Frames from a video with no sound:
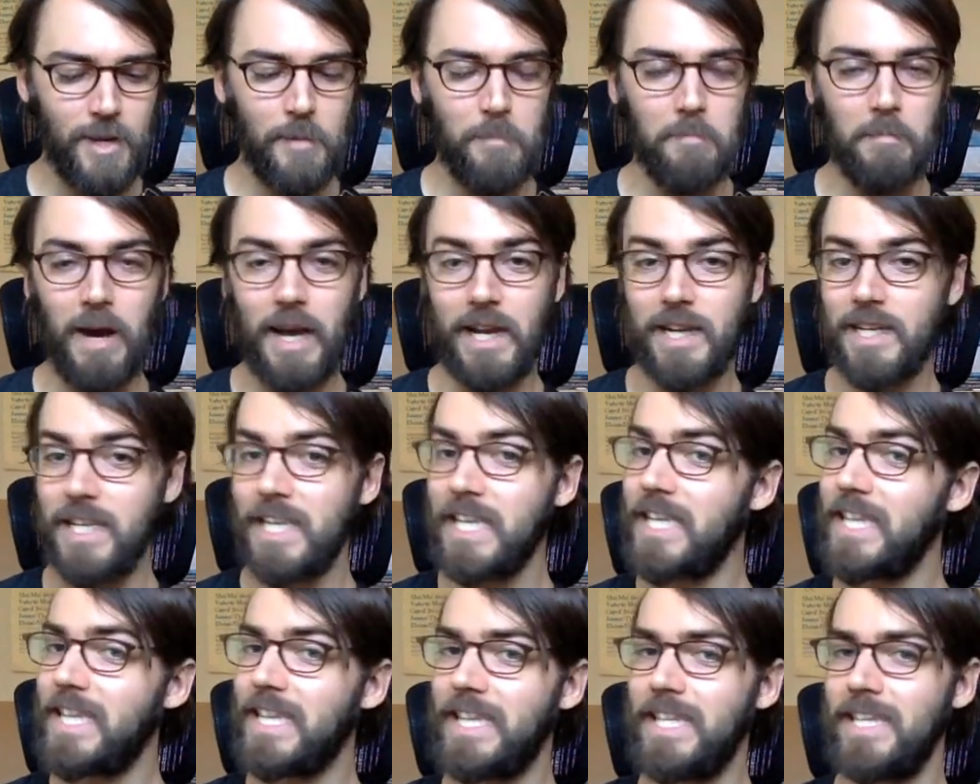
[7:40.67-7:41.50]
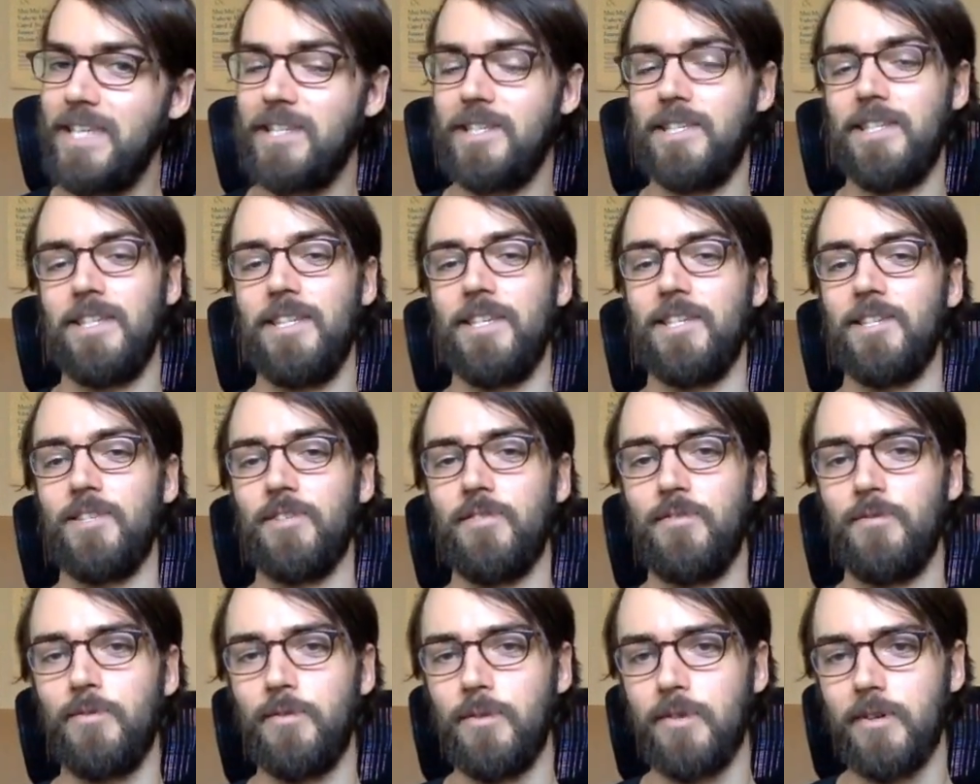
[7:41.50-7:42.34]
mining these things
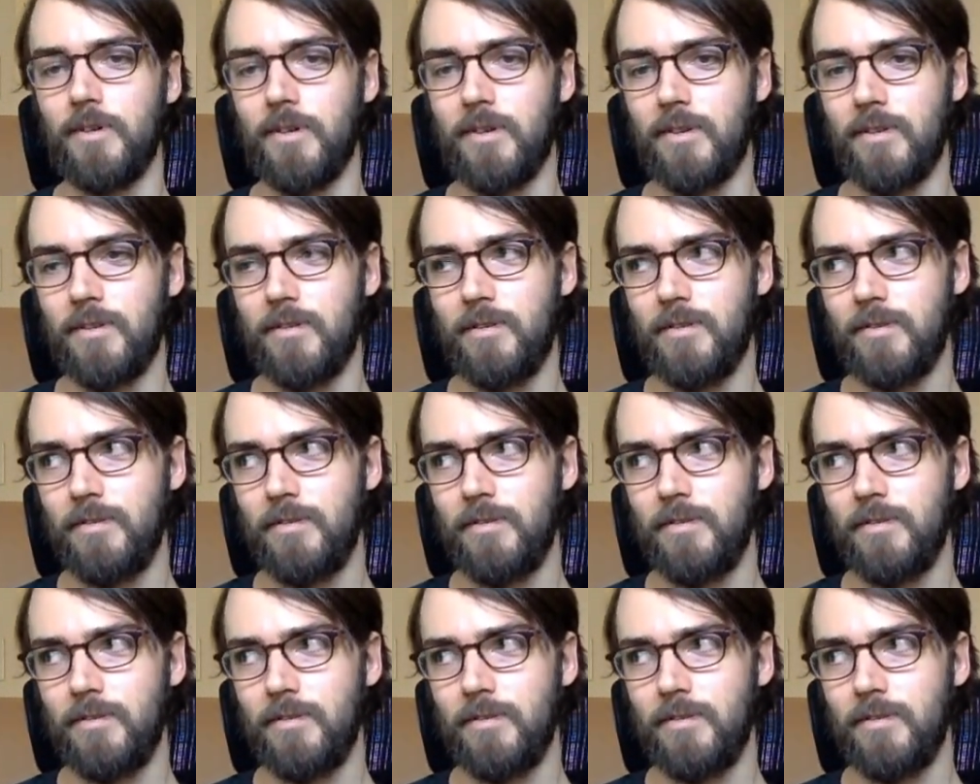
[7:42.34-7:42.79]
for